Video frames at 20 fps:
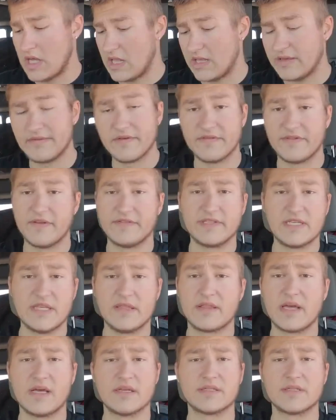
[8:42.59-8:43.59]
I'll have a
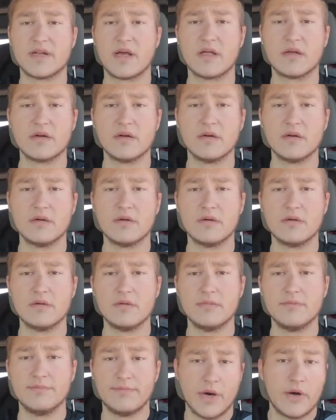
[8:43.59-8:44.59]
$15,000
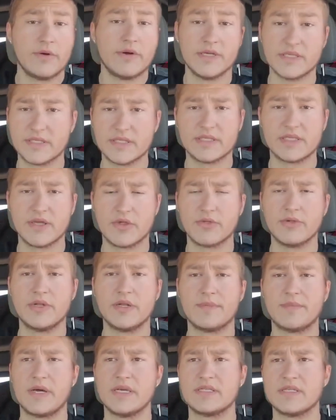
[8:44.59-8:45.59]
bonus essentially
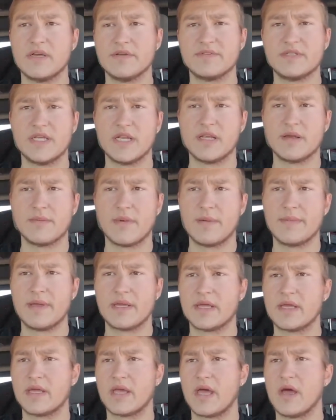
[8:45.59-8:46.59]
to myself sitting in my
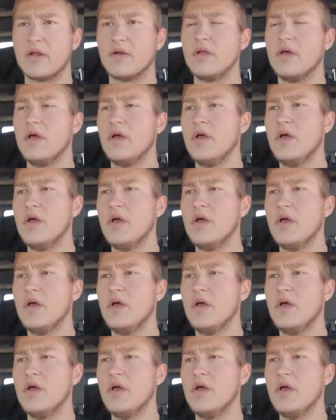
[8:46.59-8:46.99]
bank account.